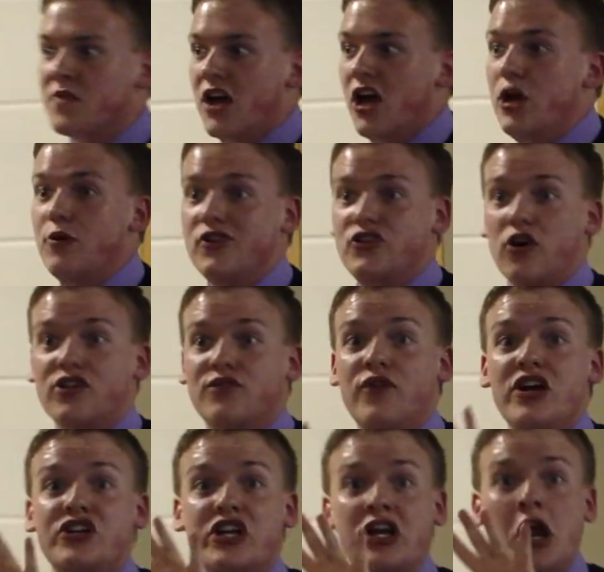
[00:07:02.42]
He was just
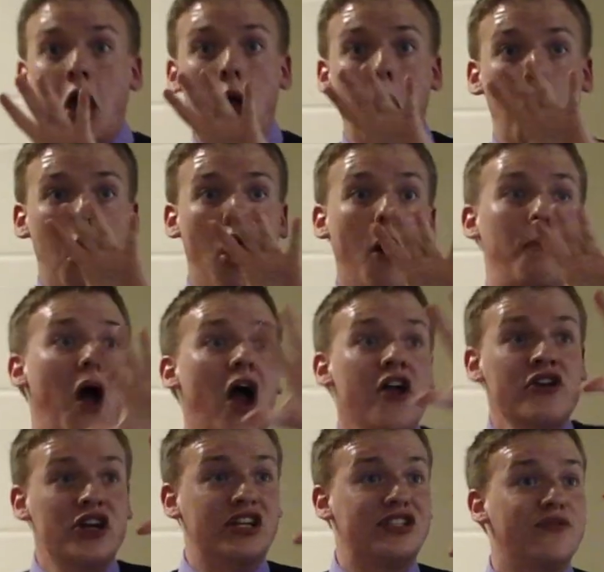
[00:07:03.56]
finishing
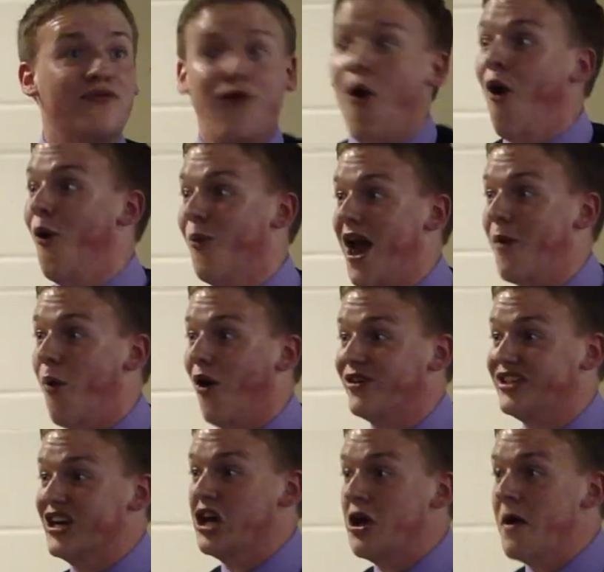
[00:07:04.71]
Appendix 4 when I walked
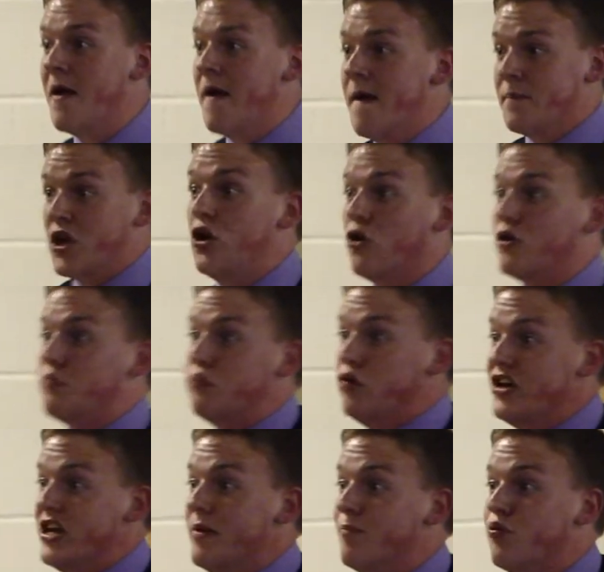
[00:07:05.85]
in. It looked
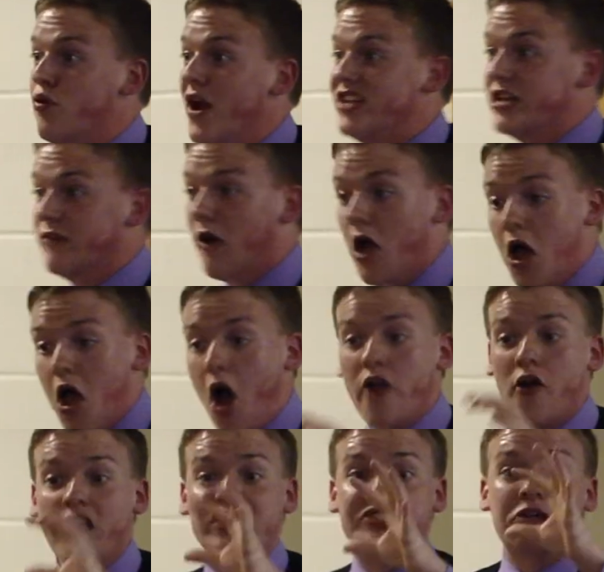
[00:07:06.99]
pretty impressive. A
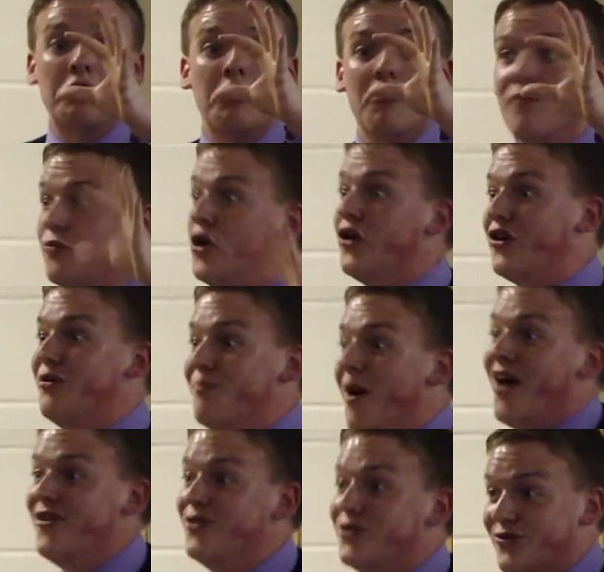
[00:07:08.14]
nice, thick
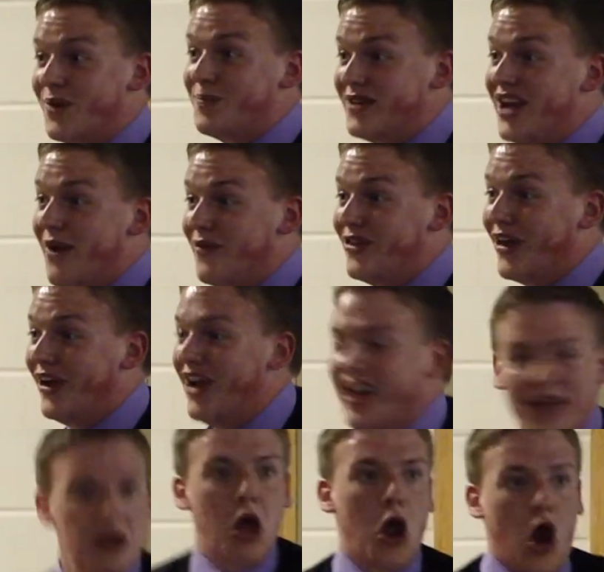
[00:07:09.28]
manuscript and everything.
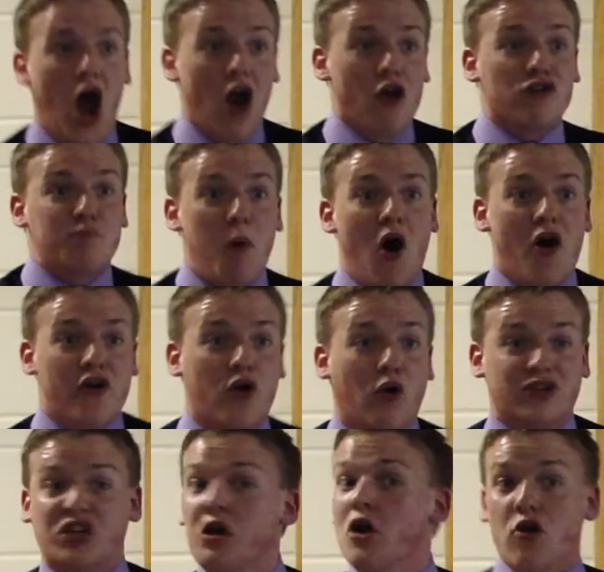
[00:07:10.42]
Those
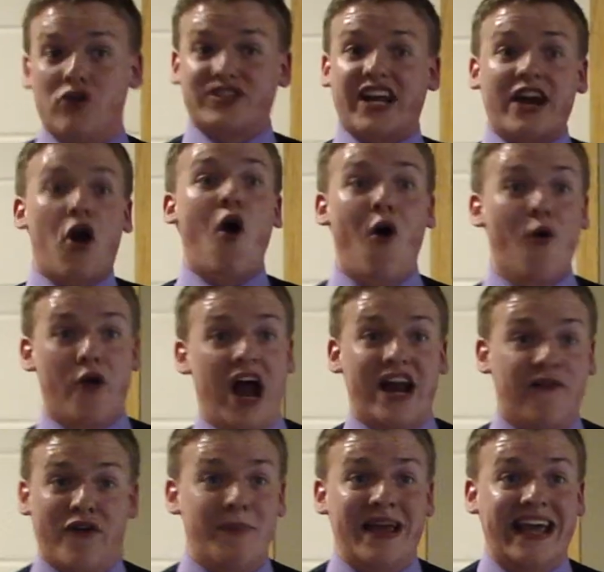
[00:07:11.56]
barnacles! Looks like an all-nighter
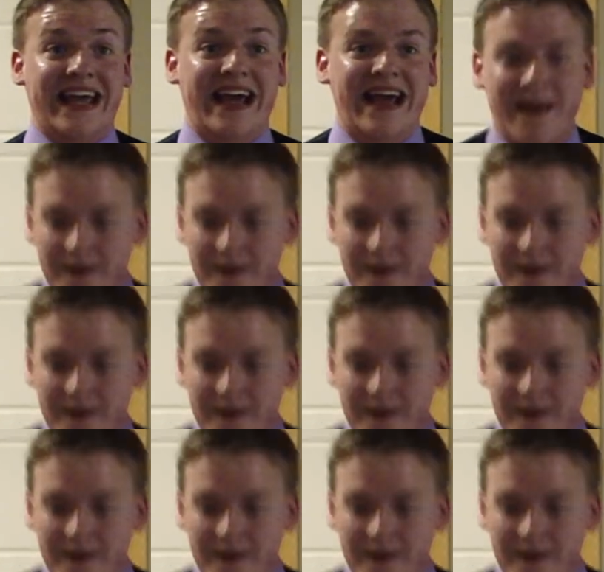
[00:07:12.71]
for me.